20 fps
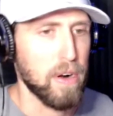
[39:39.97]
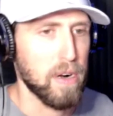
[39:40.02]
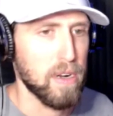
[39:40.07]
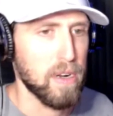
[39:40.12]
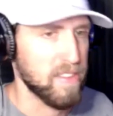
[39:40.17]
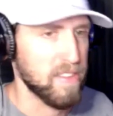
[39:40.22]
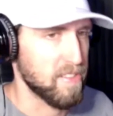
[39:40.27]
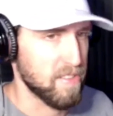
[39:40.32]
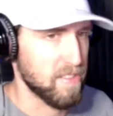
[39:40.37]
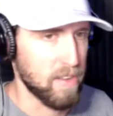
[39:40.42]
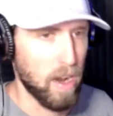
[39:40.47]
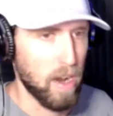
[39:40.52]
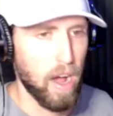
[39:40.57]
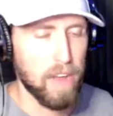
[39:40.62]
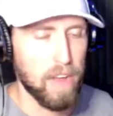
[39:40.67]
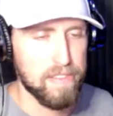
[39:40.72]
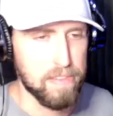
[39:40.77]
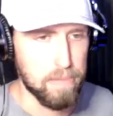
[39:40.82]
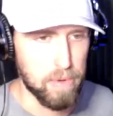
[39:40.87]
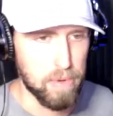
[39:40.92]
This is an
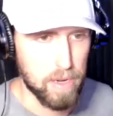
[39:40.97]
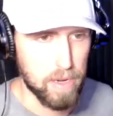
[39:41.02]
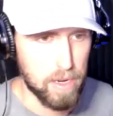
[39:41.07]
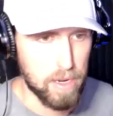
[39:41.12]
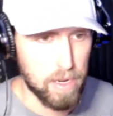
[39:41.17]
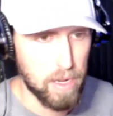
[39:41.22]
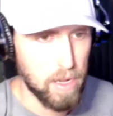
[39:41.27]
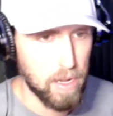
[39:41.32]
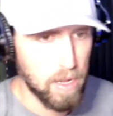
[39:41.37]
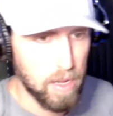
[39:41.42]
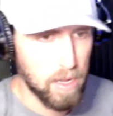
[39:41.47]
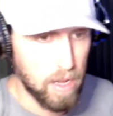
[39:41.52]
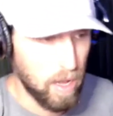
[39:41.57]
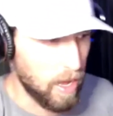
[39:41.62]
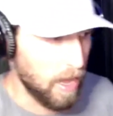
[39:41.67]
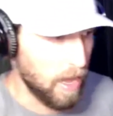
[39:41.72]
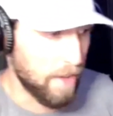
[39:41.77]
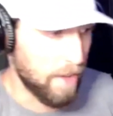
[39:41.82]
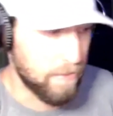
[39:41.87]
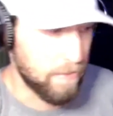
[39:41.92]
awesome book.
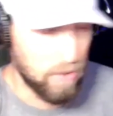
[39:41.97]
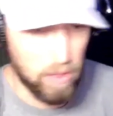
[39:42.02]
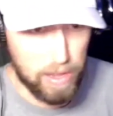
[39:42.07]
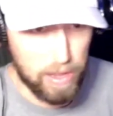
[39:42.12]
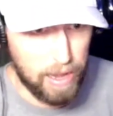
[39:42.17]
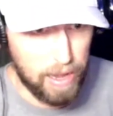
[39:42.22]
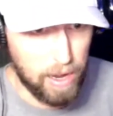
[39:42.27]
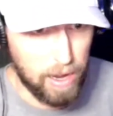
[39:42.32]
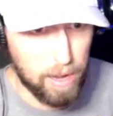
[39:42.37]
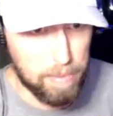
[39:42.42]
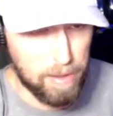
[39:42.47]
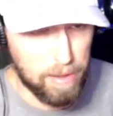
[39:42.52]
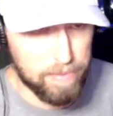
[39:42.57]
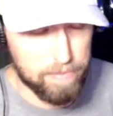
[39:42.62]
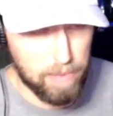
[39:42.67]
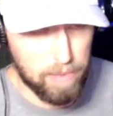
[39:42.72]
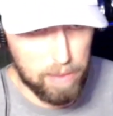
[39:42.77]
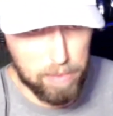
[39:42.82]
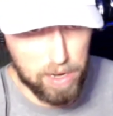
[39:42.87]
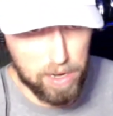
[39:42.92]
I feel like I got
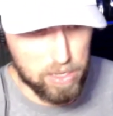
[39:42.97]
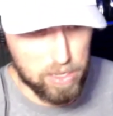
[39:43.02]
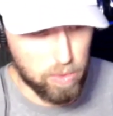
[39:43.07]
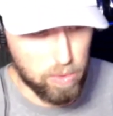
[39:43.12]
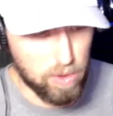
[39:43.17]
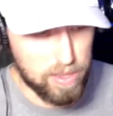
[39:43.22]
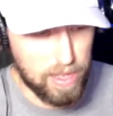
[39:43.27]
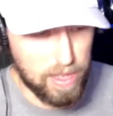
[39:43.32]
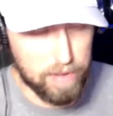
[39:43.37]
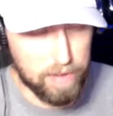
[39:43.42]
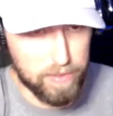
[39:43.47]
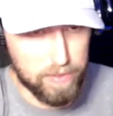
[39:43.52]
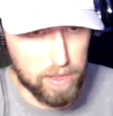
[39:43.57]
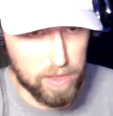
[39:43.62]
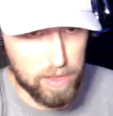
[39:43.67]
my money's worth out of it.